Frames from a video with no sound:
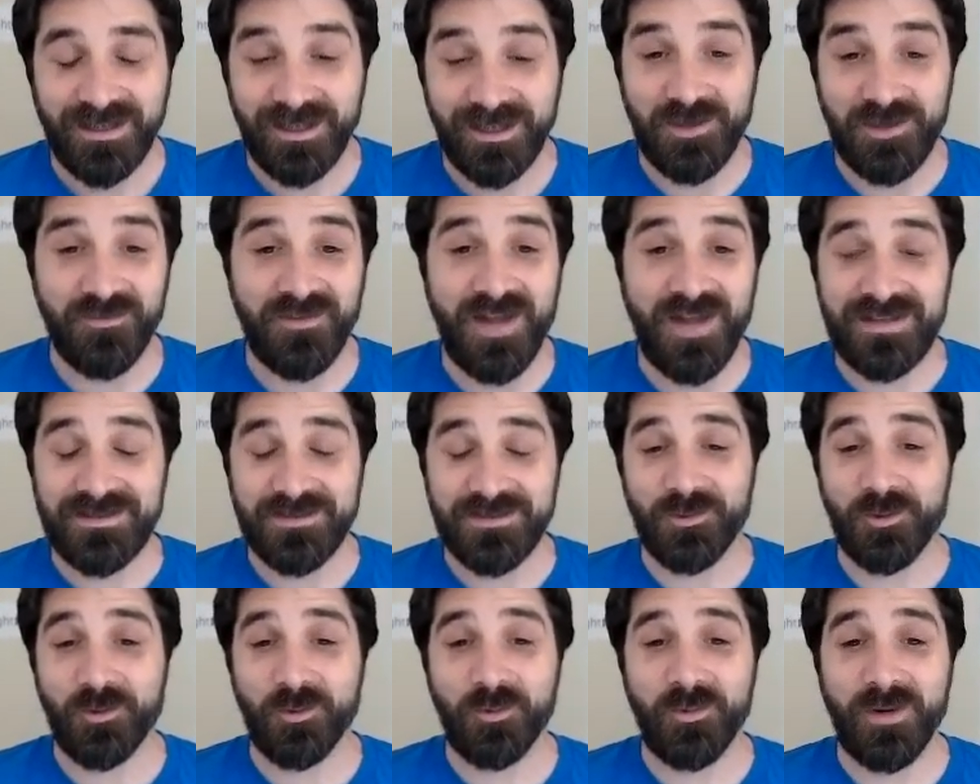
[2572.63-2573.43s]
Now you've
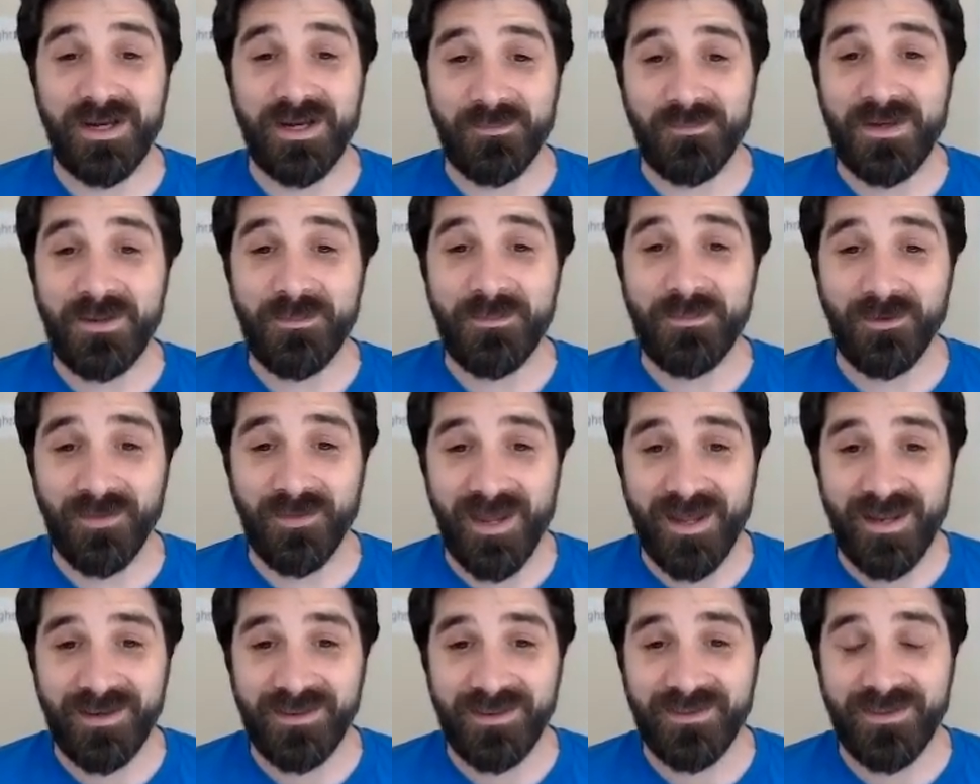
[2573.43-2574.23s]
got some great
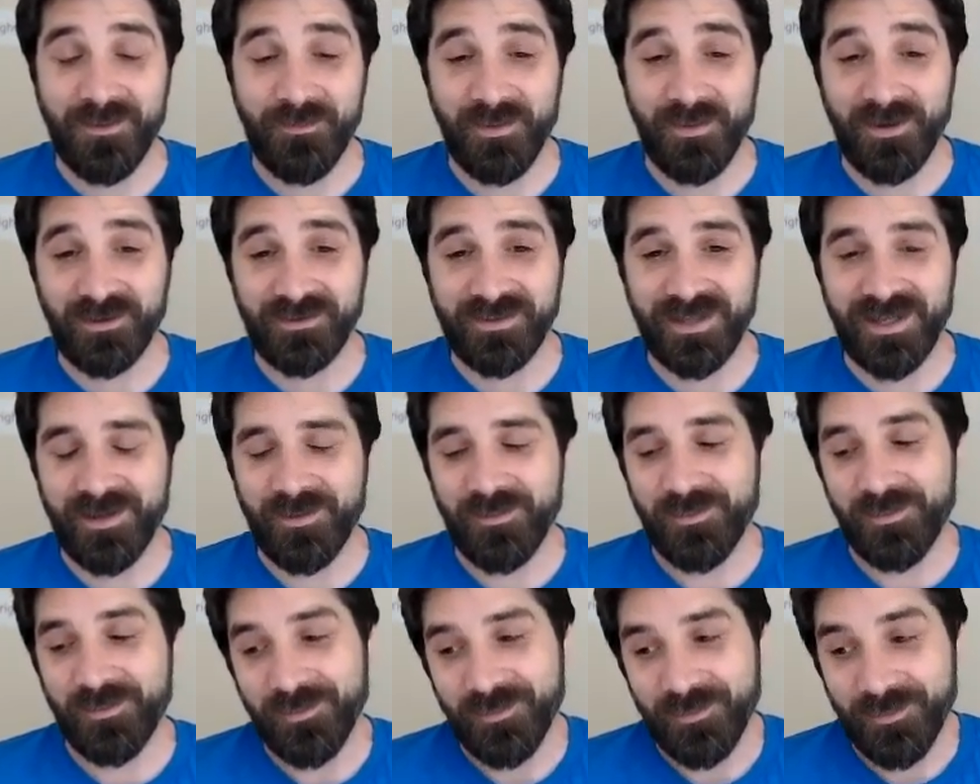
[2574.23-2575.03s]
people that build it,